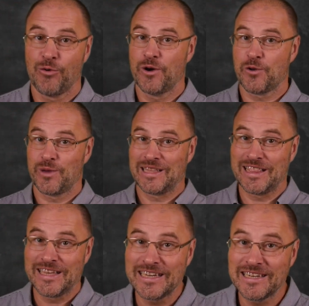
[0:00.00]
where we
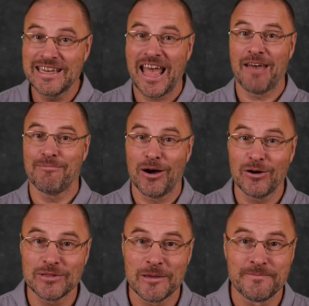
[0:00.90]
learn
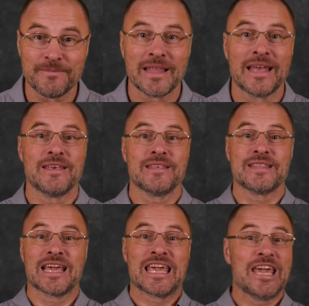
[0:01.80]
about
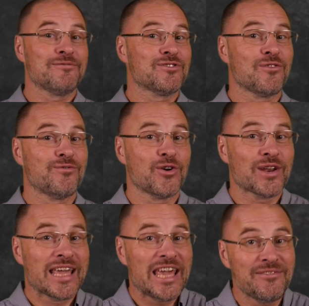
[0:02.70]
the gift of
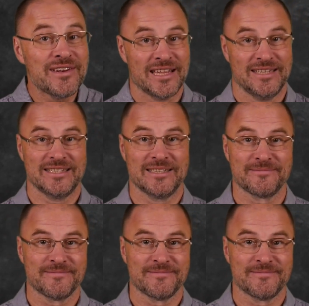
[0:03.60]
forgiveness,